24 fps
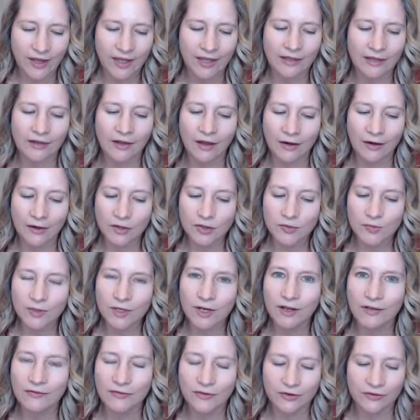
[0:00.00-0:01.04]

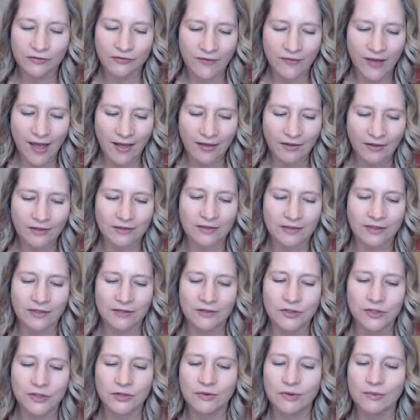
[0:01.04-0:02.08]
enlargement of your
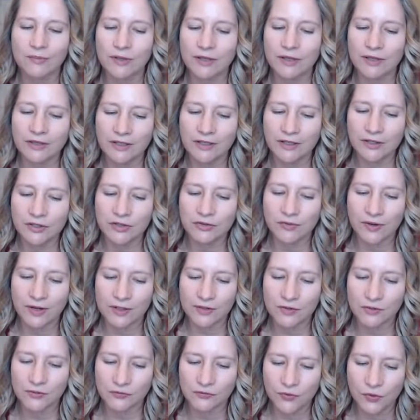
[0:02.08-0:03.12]
faculties, your abilities
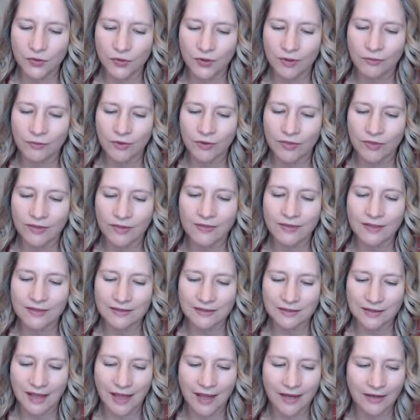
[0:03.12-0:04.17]
transform within
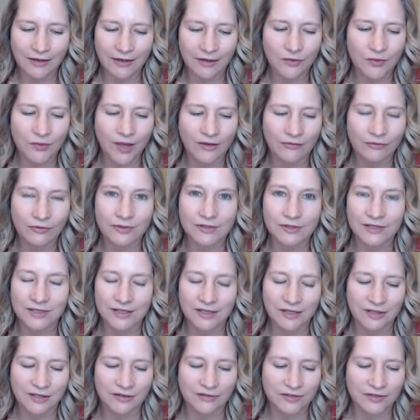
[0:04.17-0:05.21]
this light you have
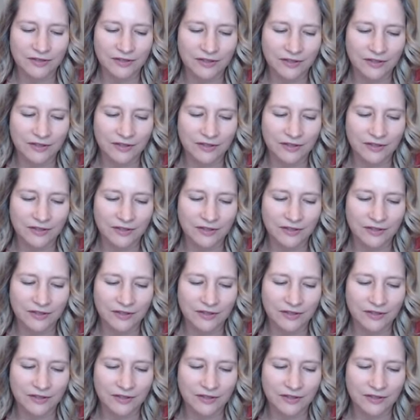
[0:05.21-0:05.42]
received.